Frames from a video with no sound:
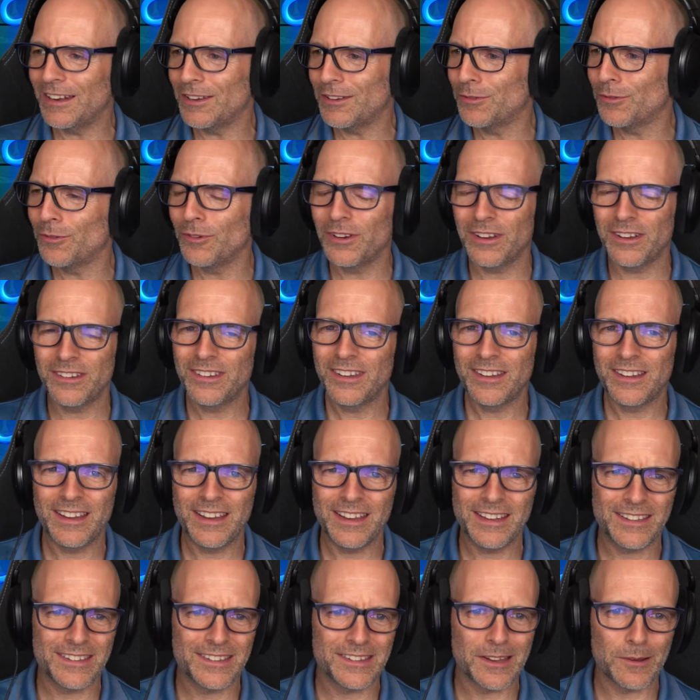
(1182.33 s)
As soon as it
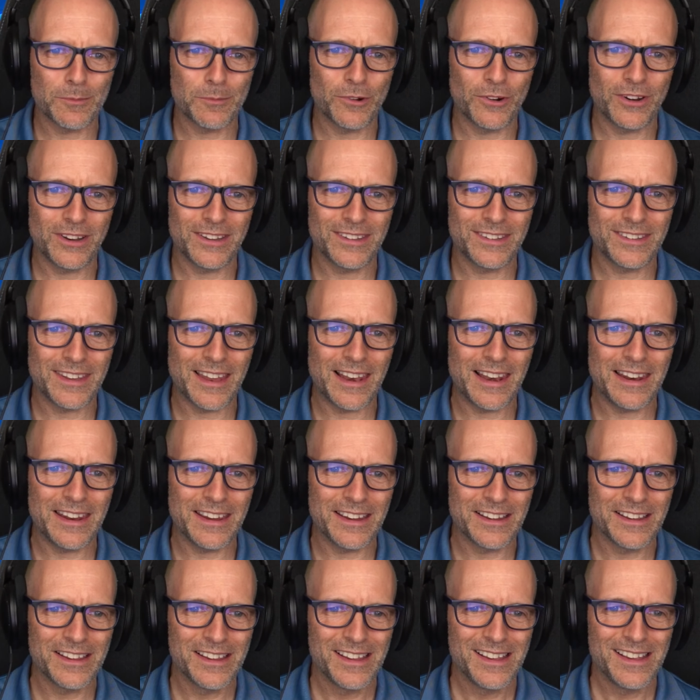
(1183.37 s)
hits, somebody is
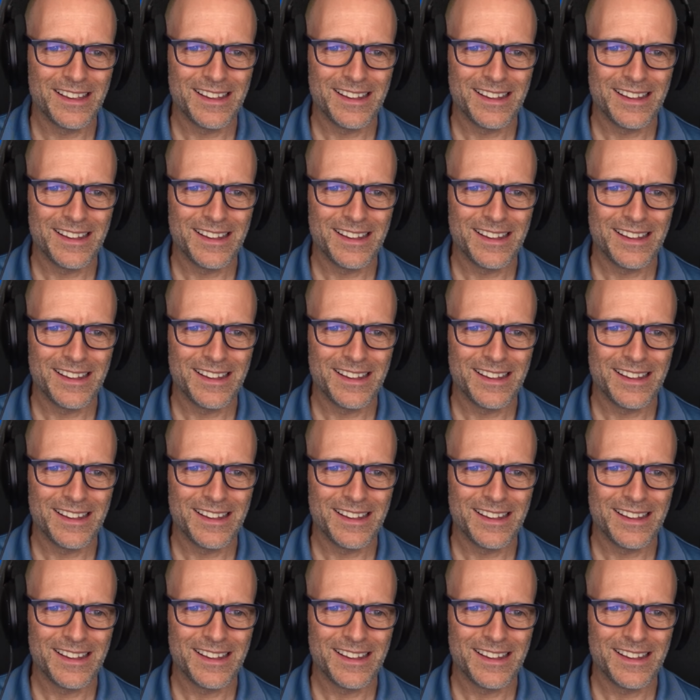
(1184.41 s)
selling.